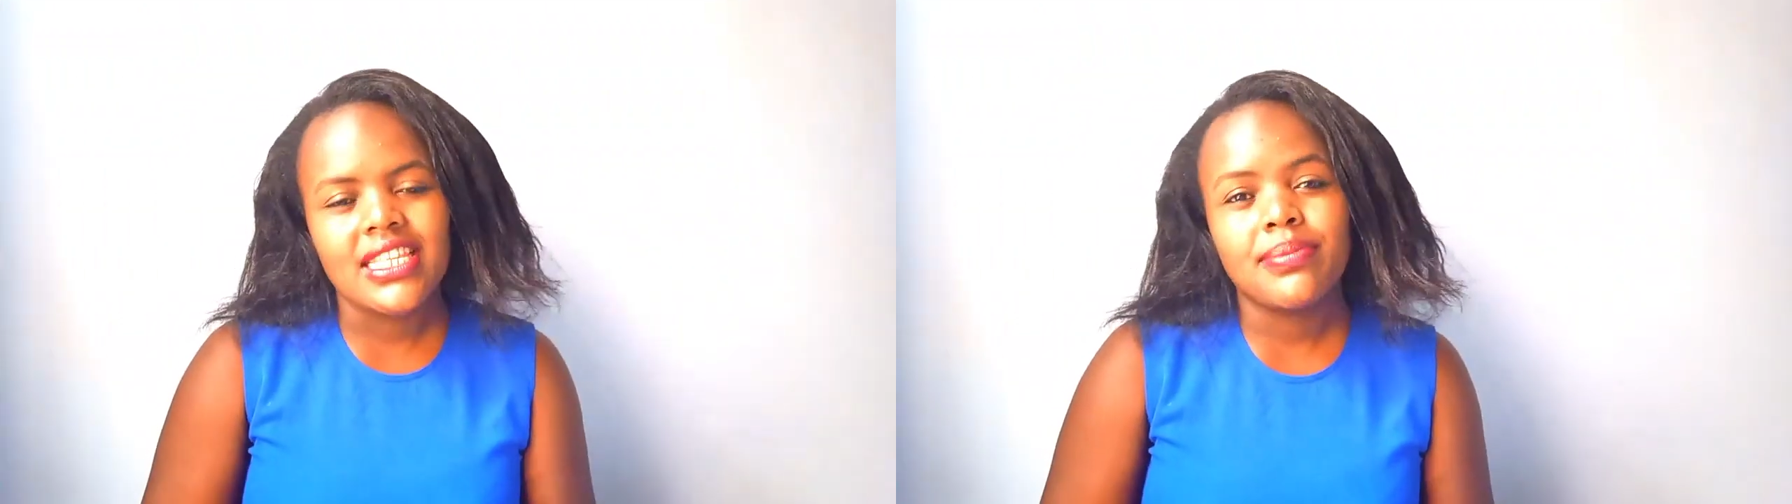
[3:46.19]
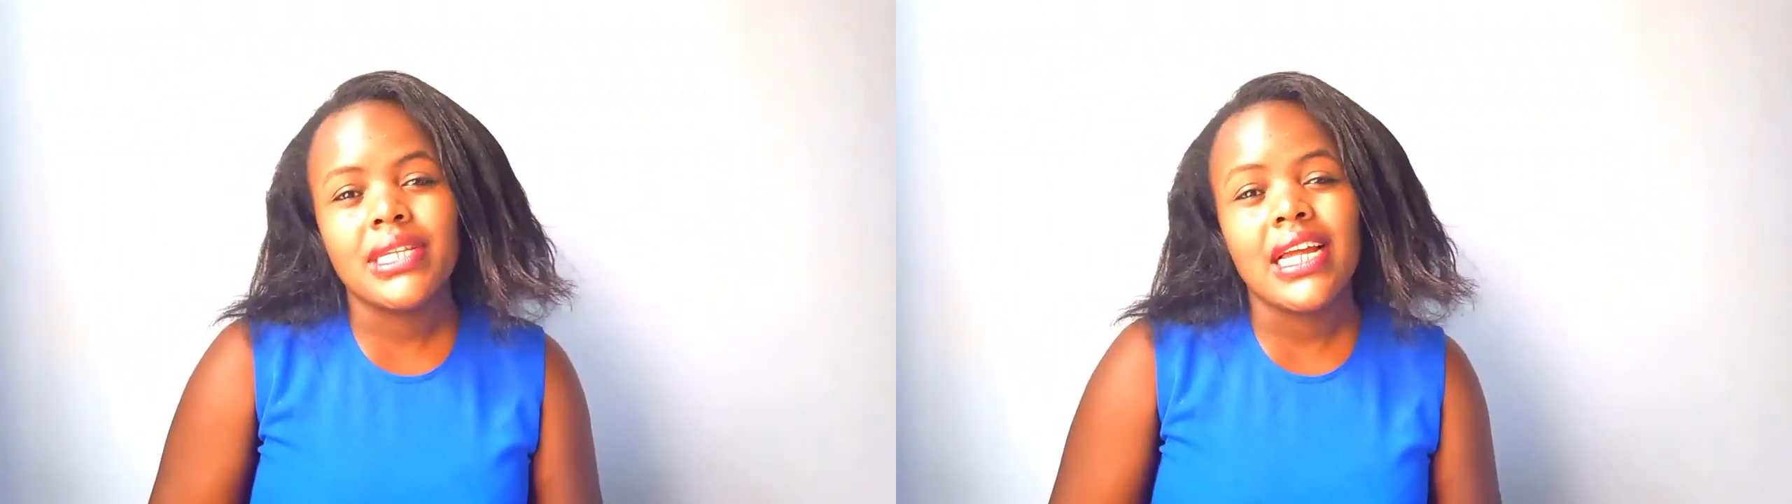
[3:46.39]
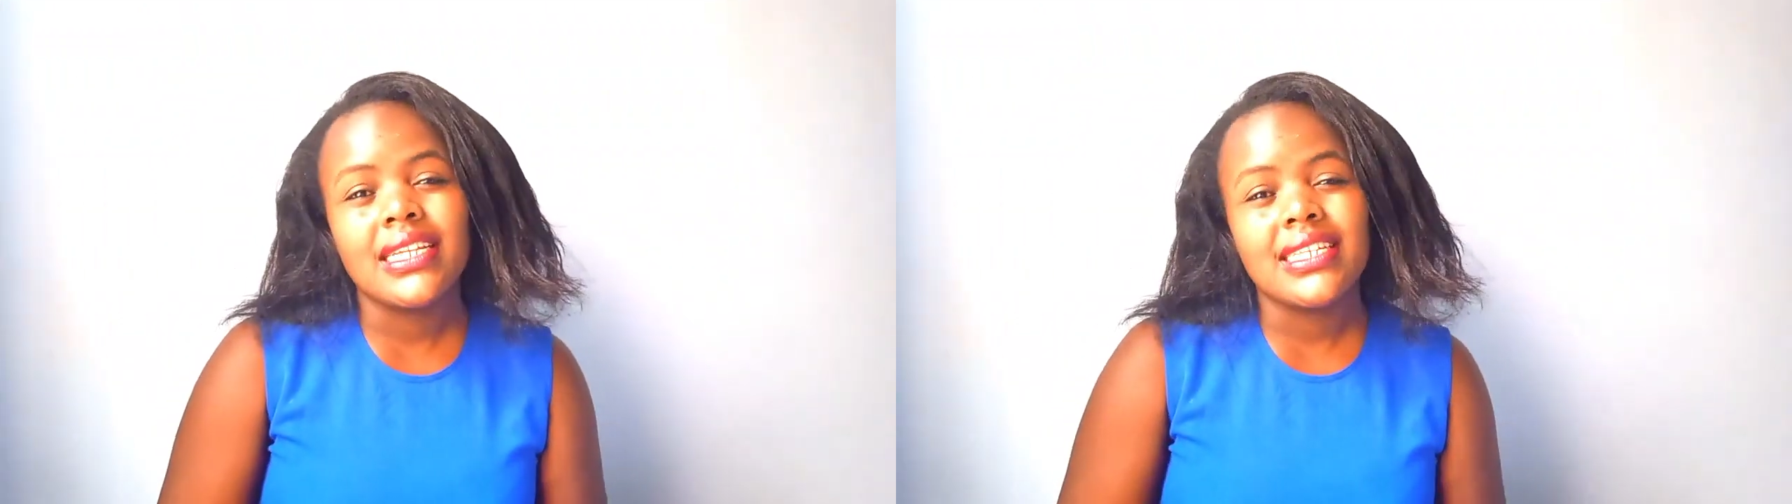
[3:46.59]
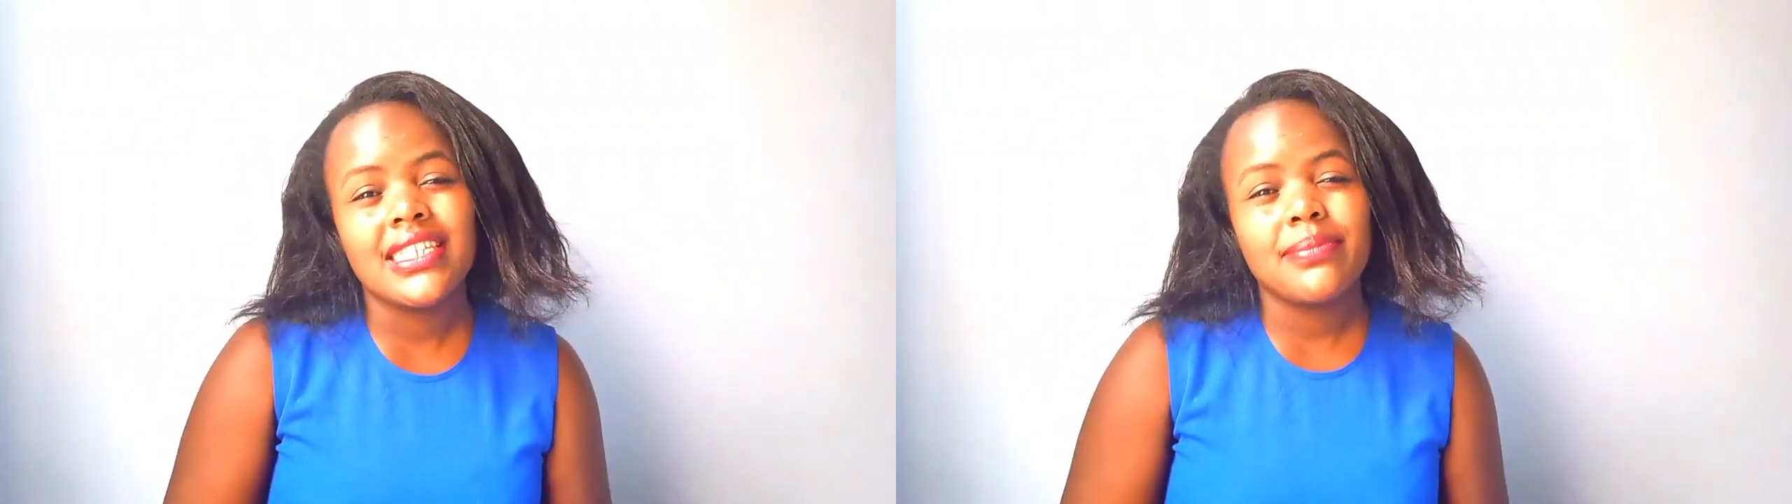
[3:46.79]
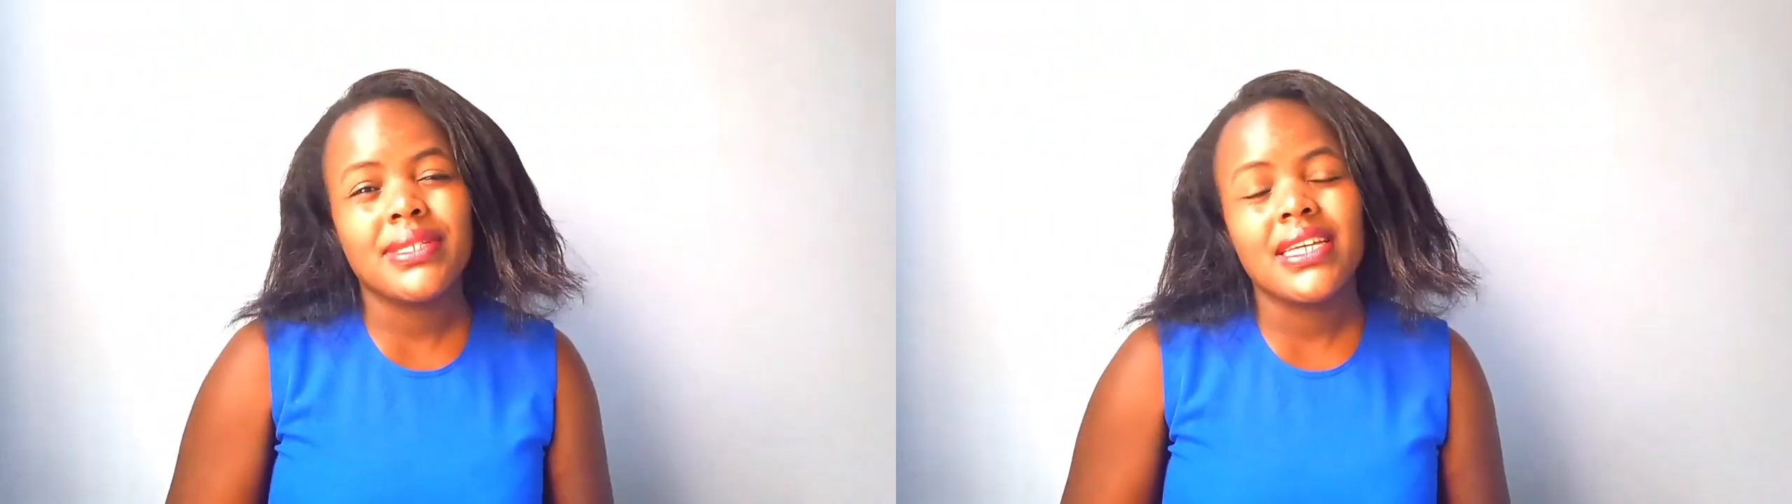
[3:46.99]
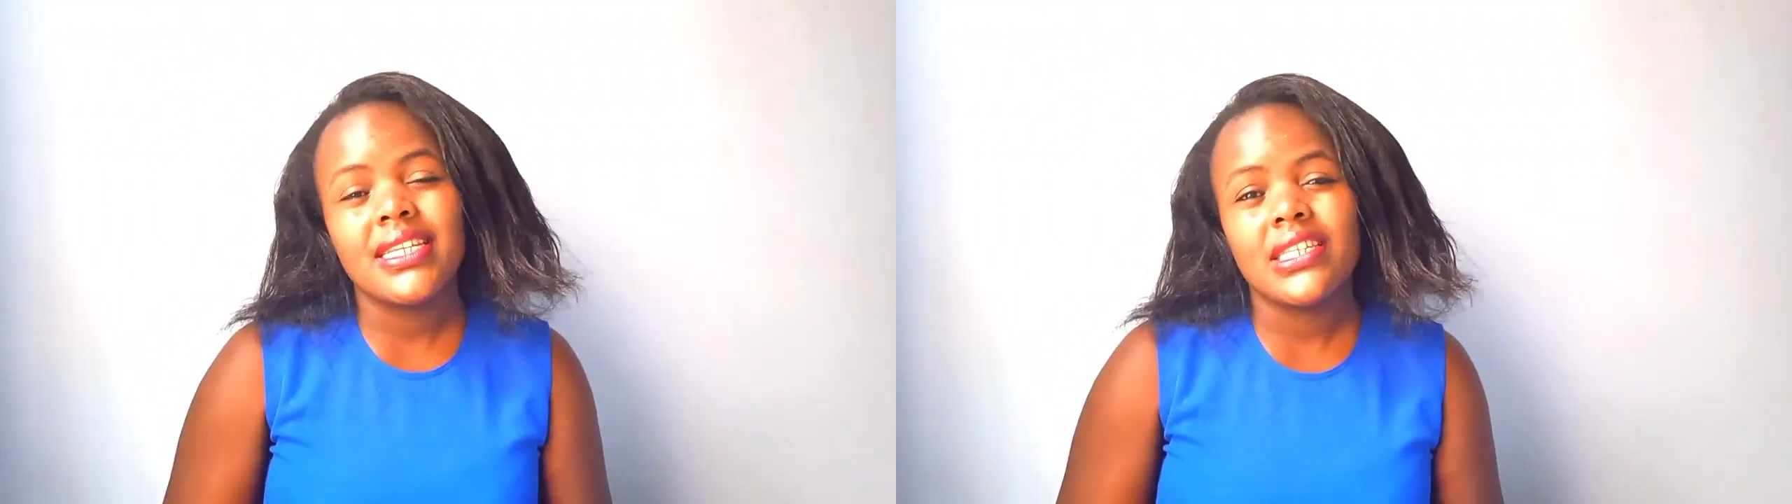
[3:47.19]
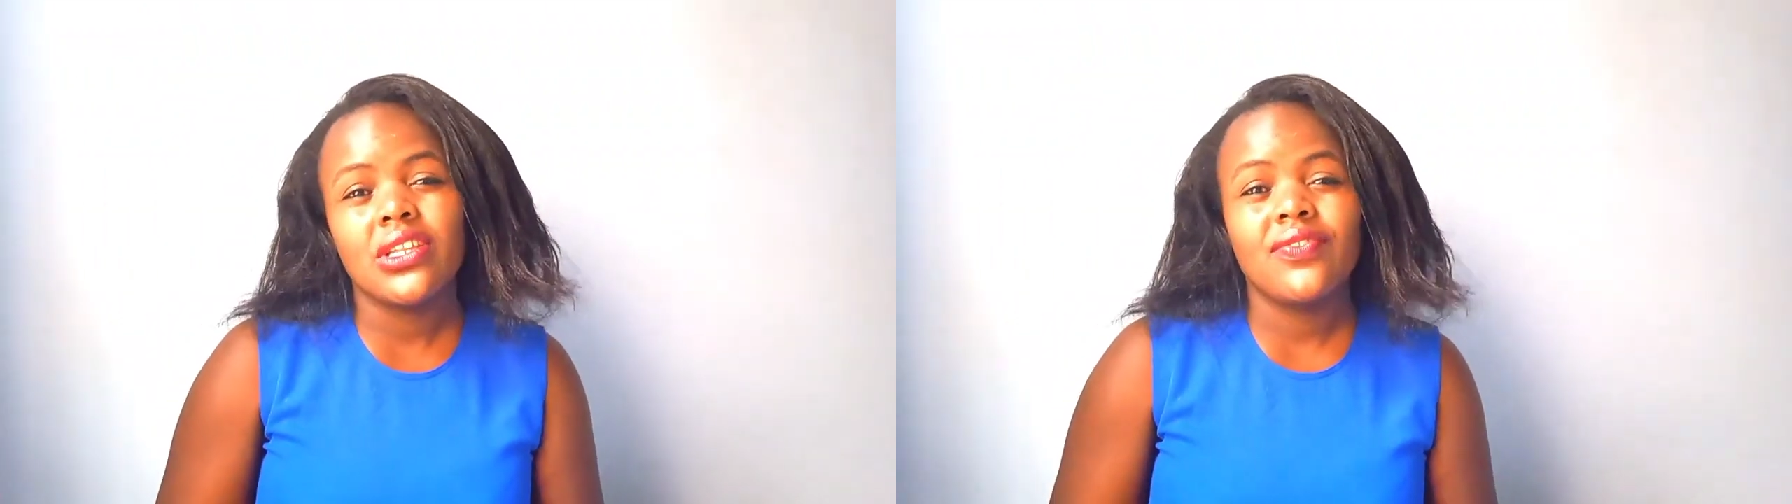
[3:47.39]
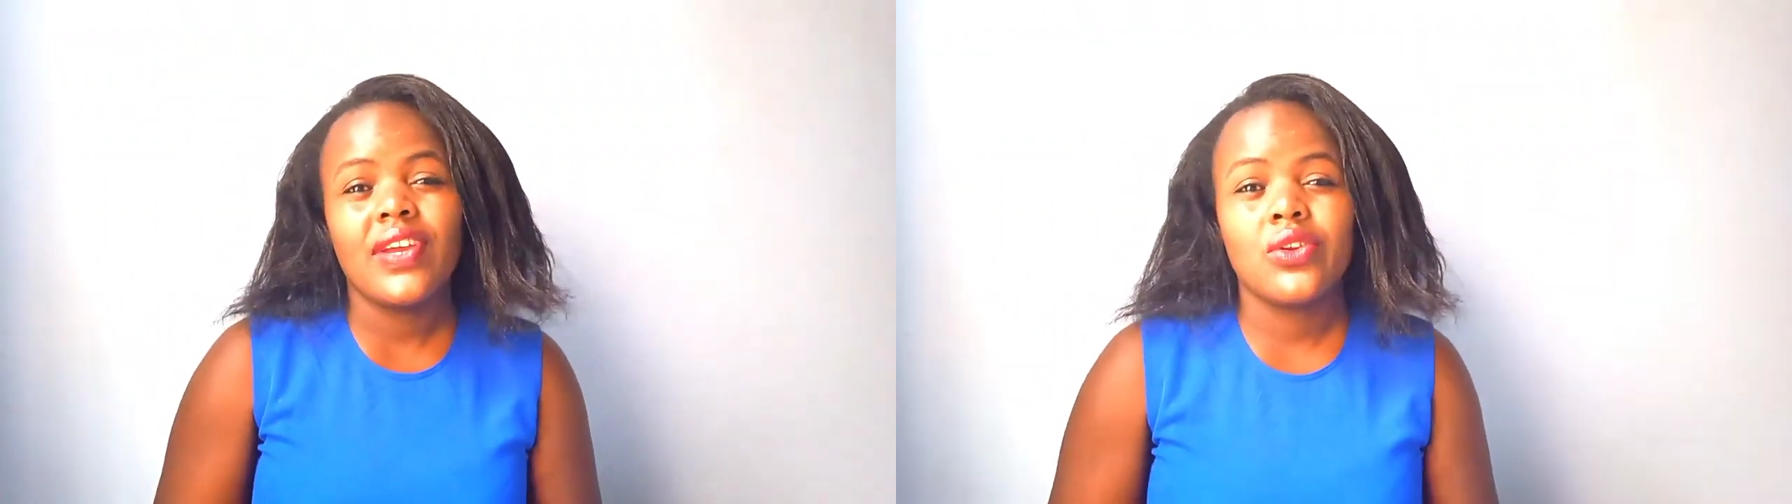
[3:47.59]
Step na- step ten is
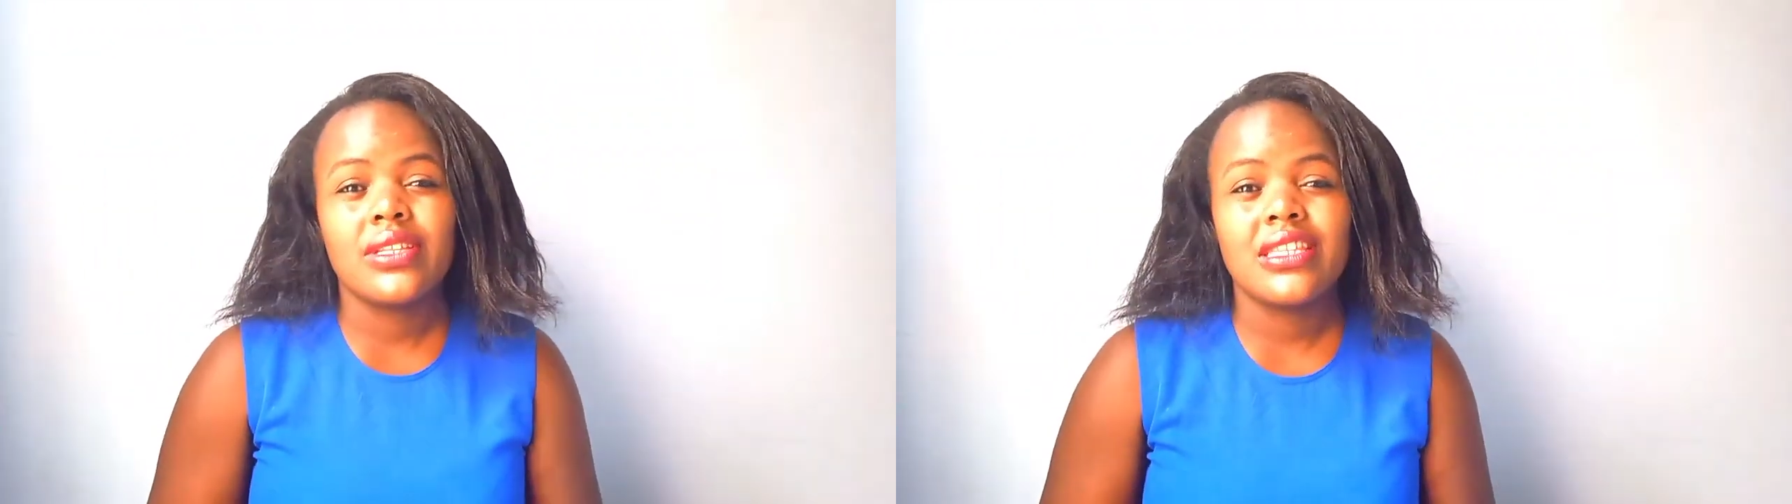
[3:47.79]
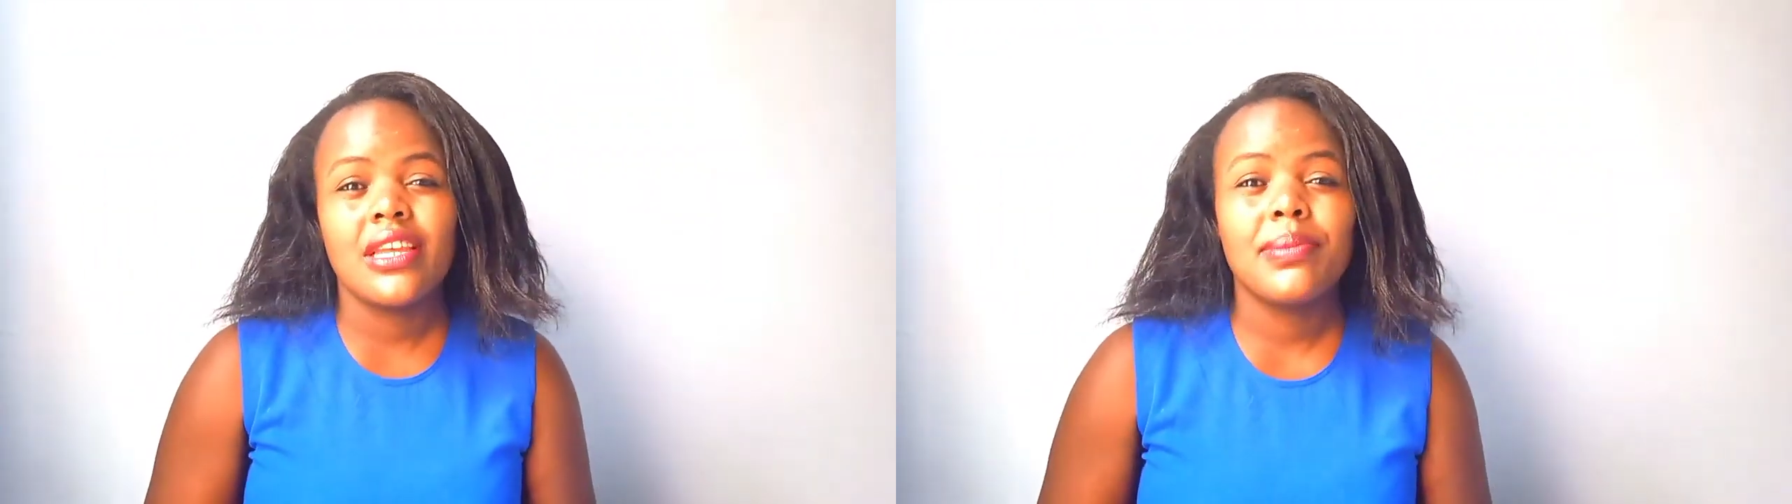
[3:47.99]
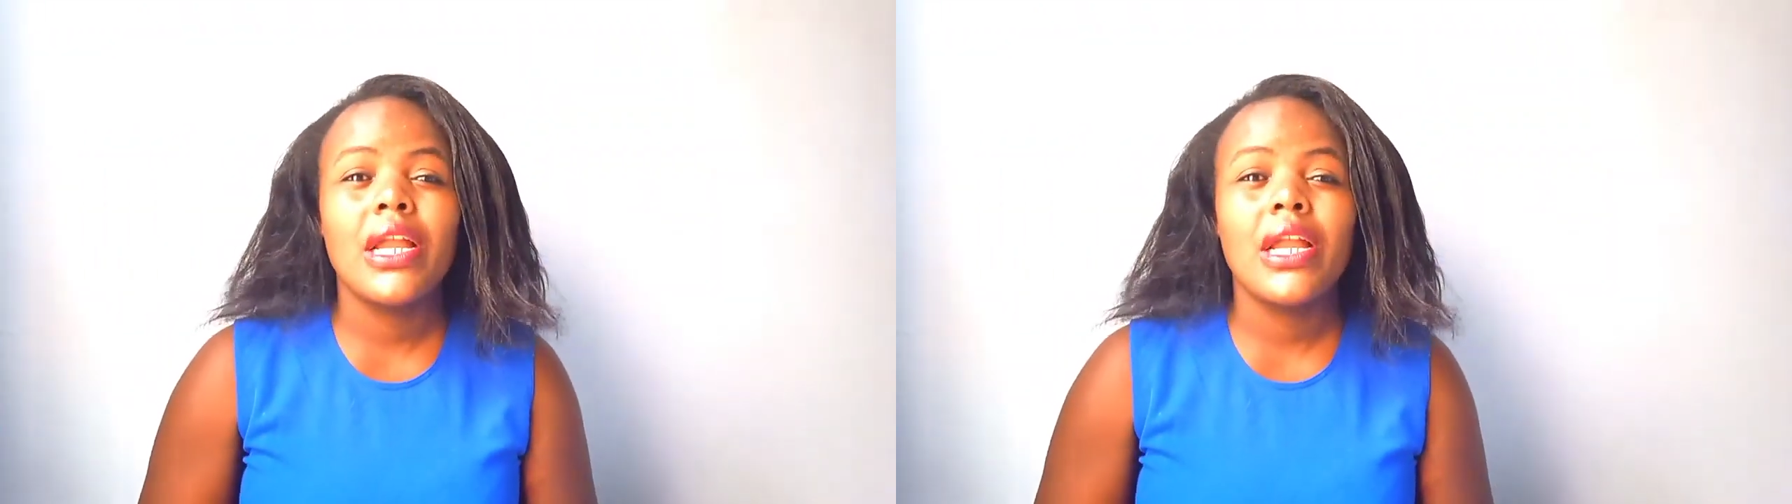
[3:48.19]
not the final step.